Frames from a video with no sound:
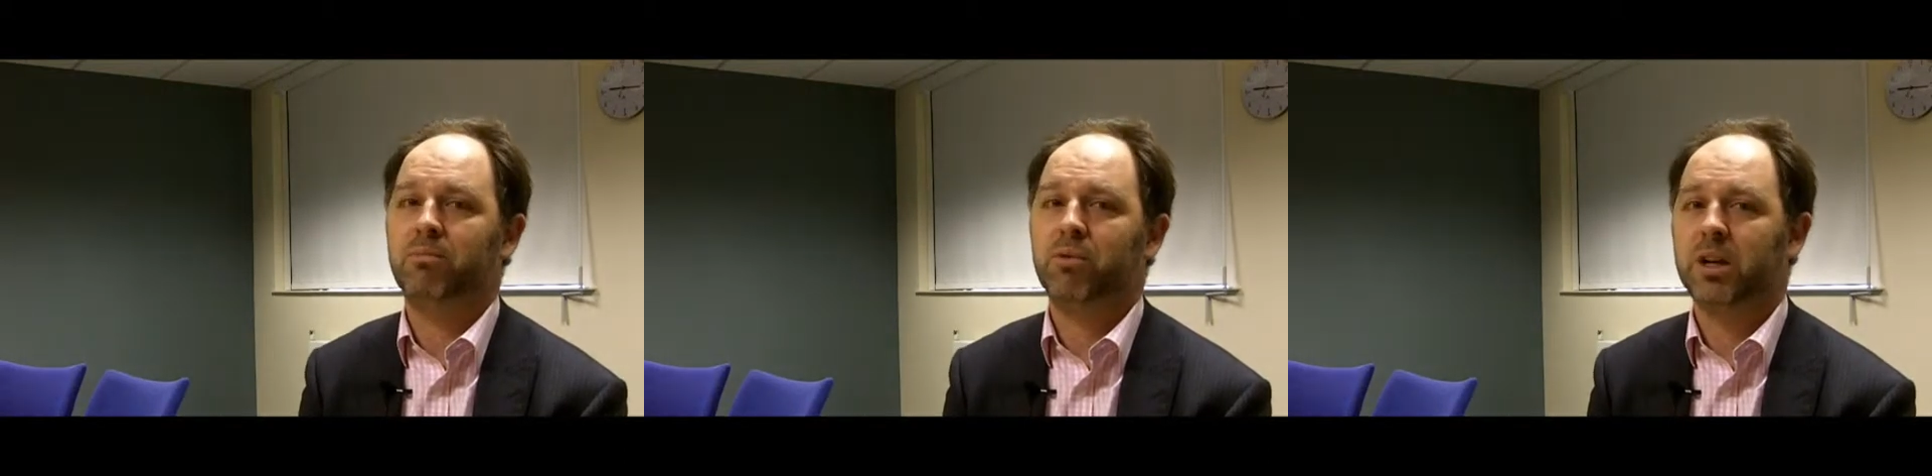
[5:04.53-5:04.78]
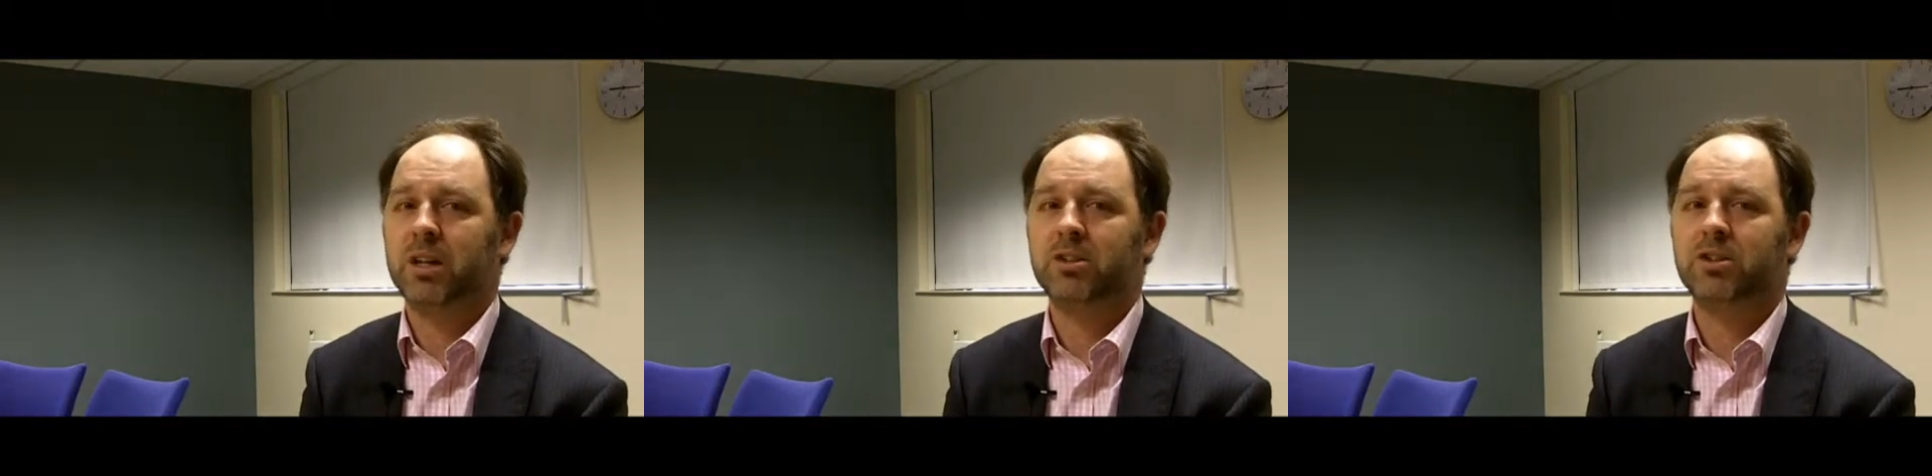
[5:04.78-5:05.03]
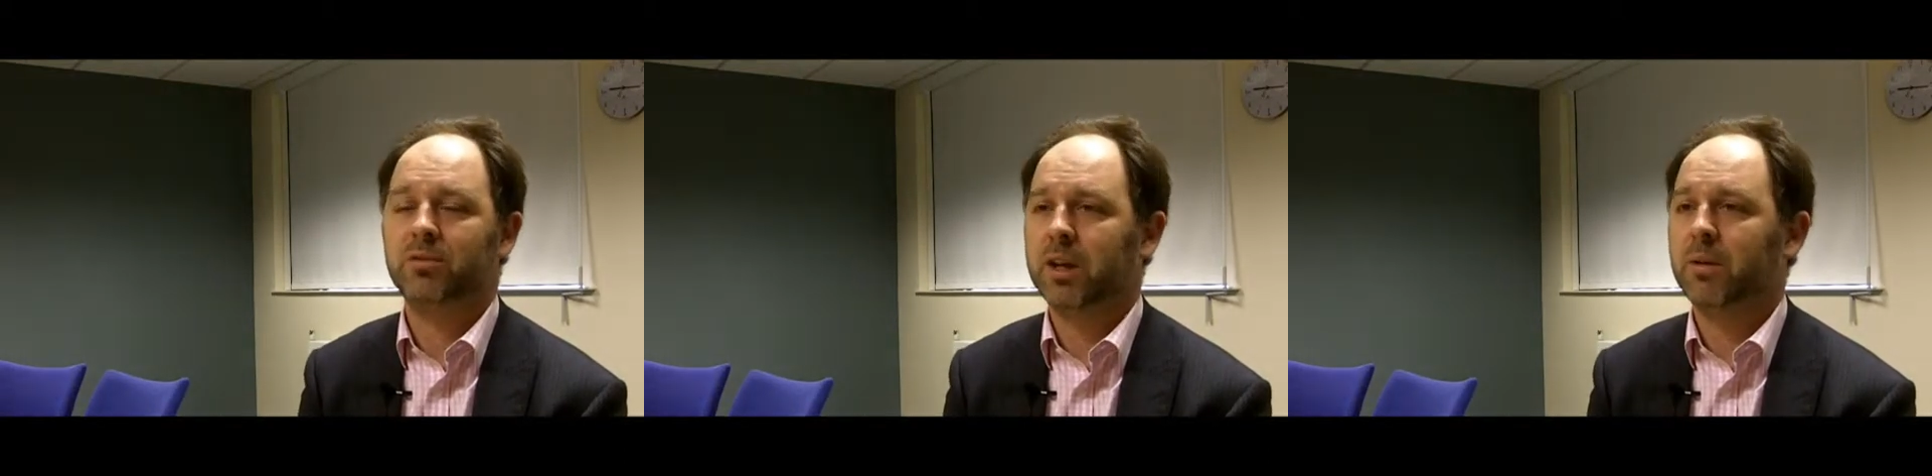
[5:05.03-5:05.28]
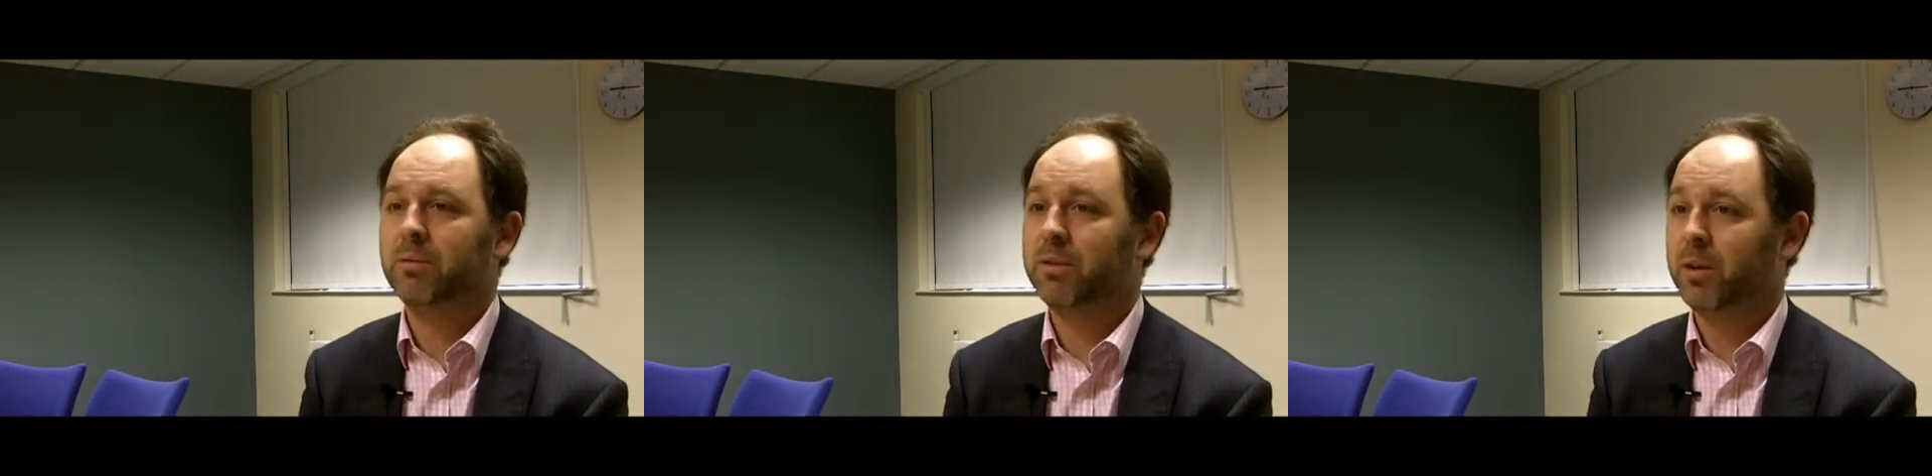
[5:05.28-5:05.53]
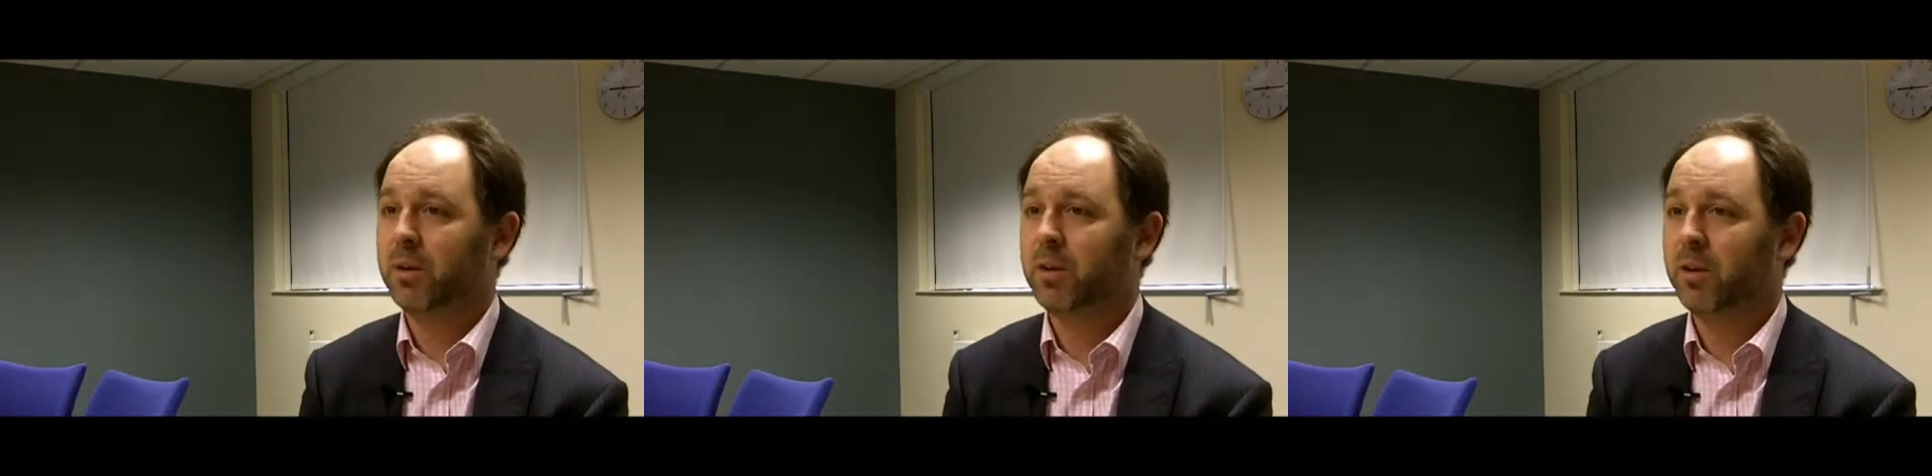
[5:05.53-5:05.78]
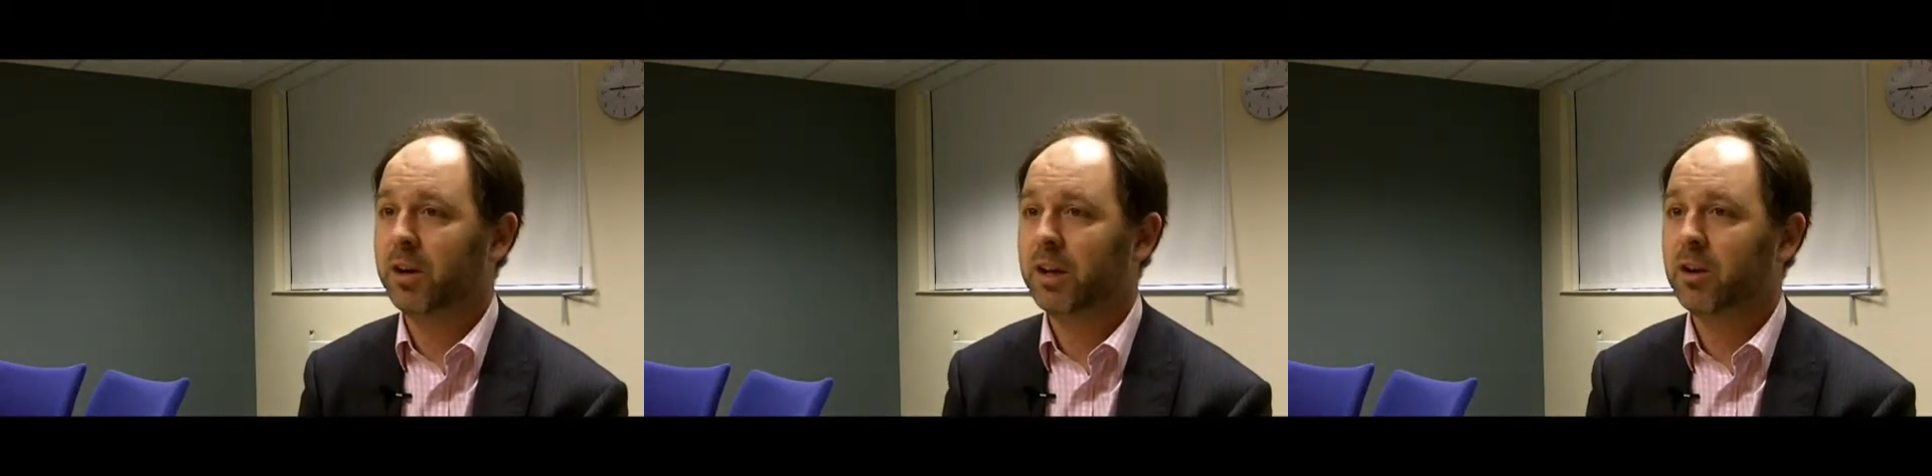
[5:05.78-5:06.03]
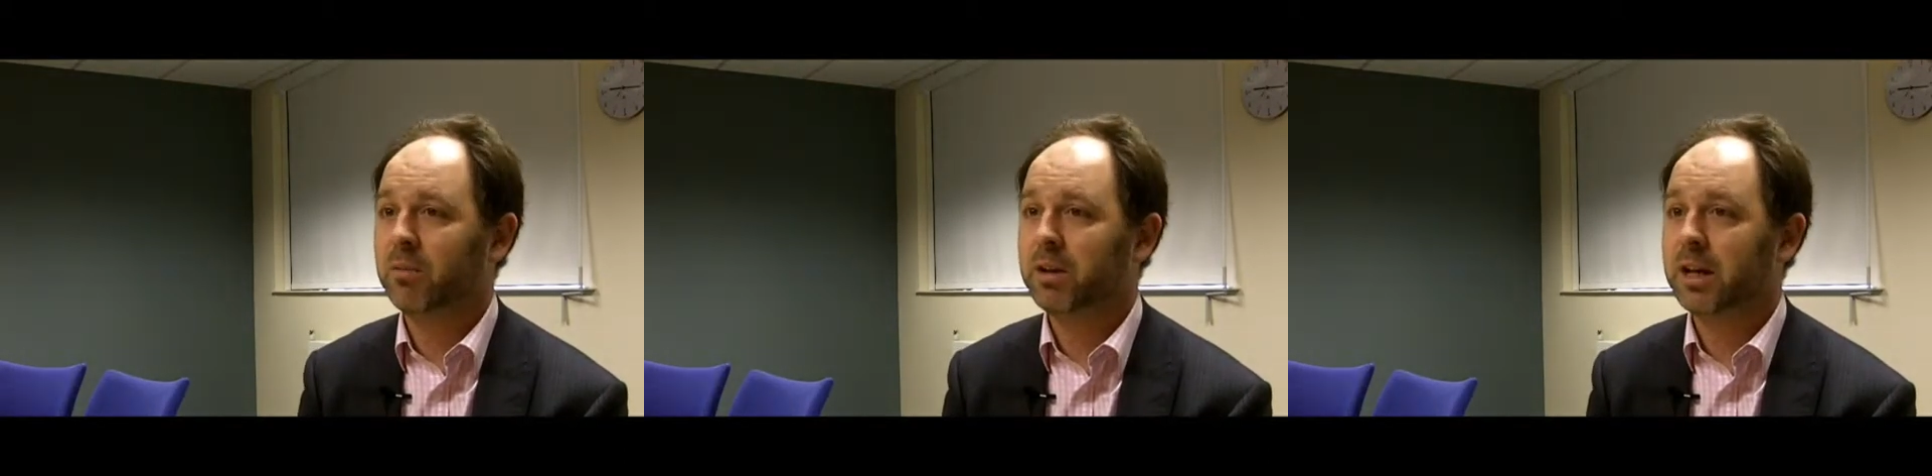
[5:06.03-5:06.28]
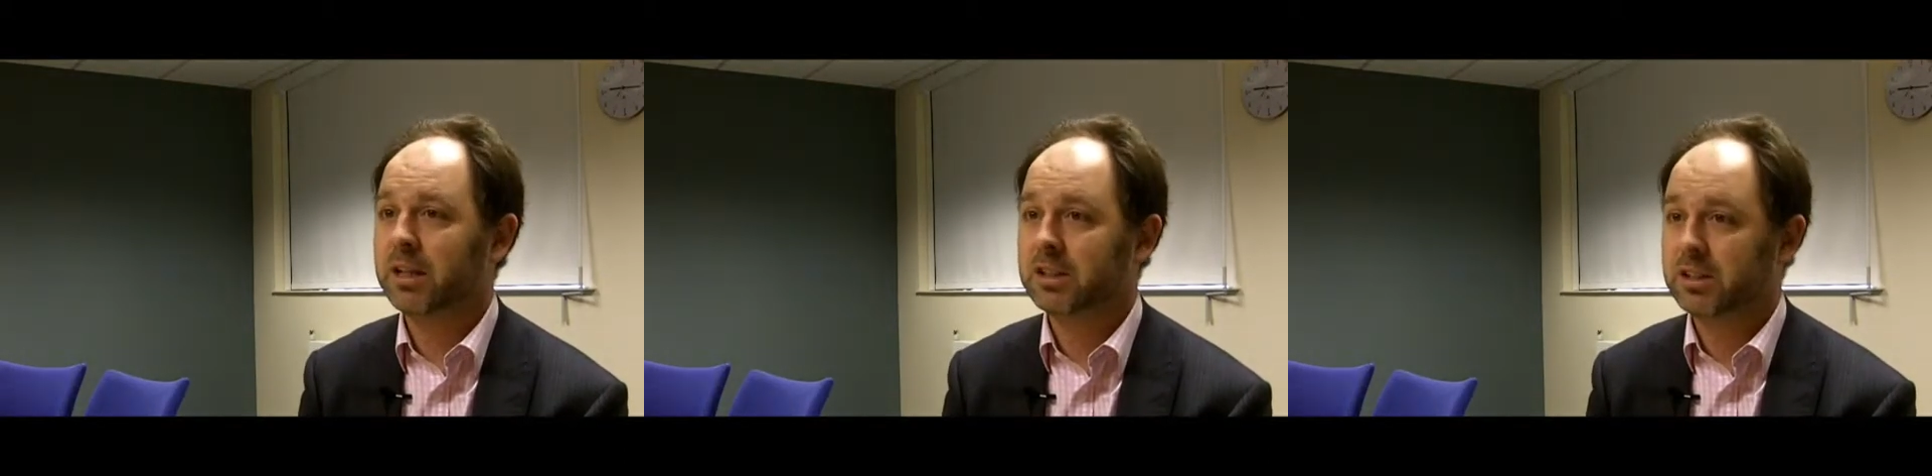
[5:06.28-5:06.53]
pretty severe inferiority
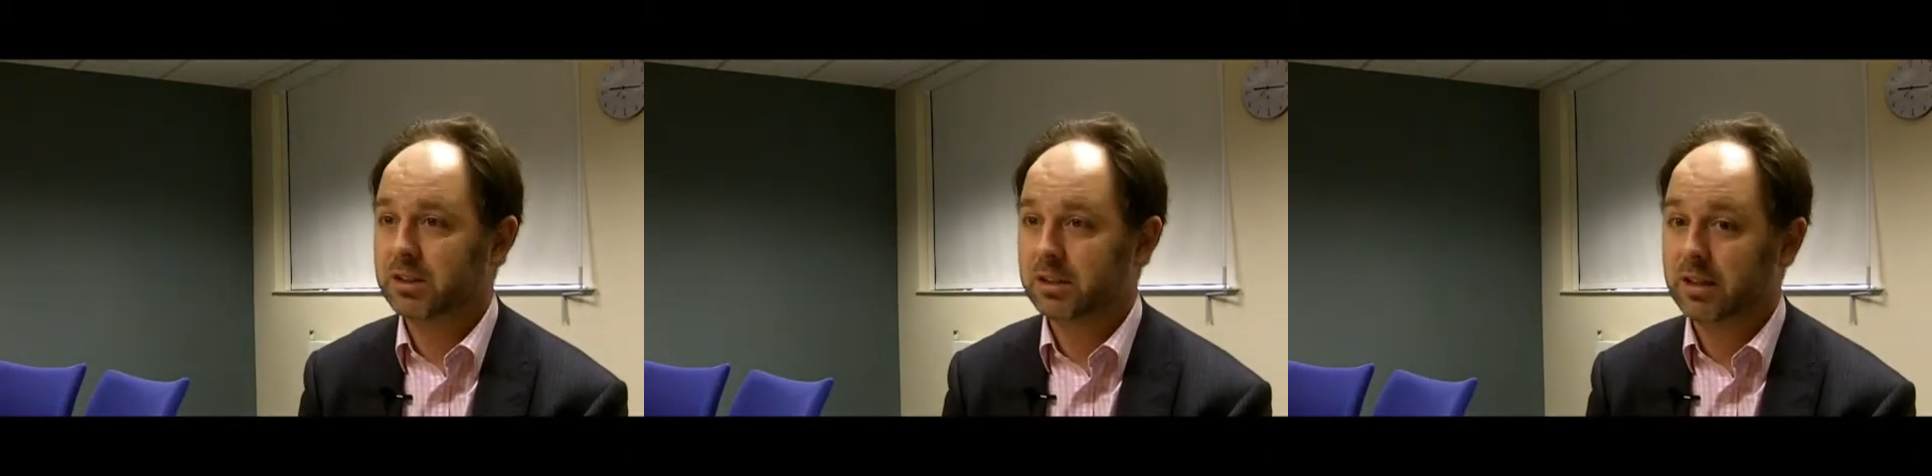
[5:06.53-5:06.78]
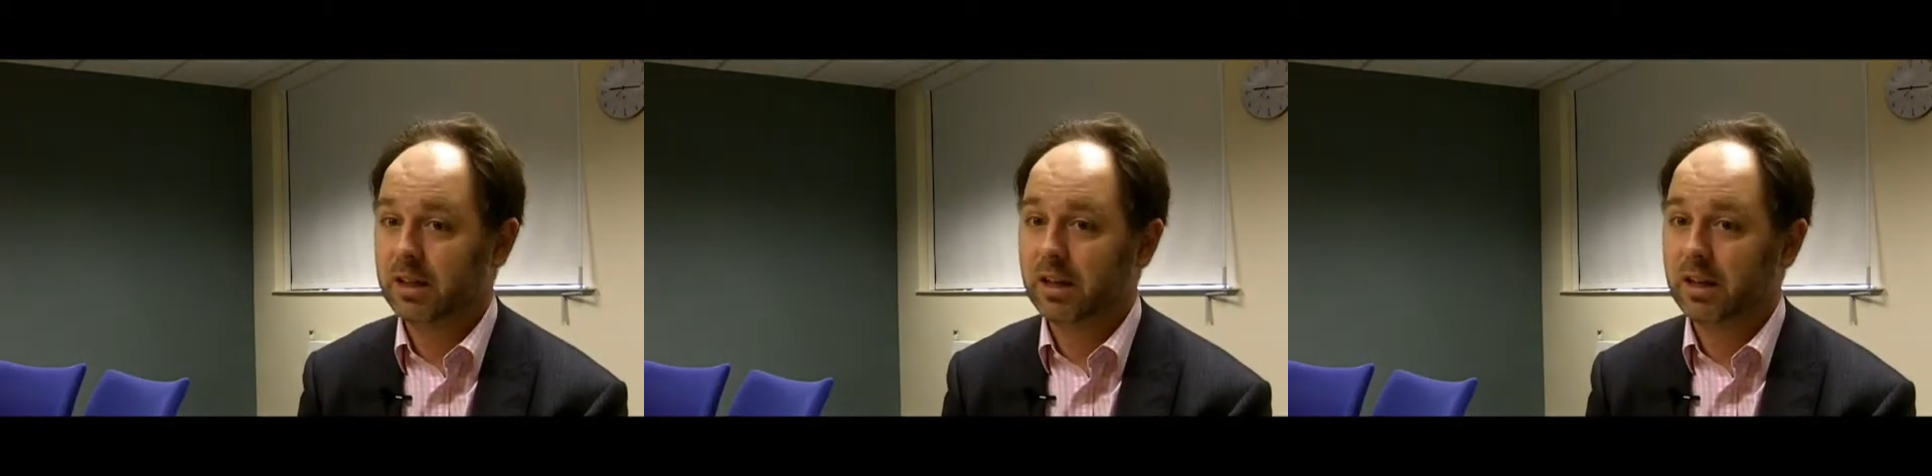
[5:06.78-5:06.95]
complex.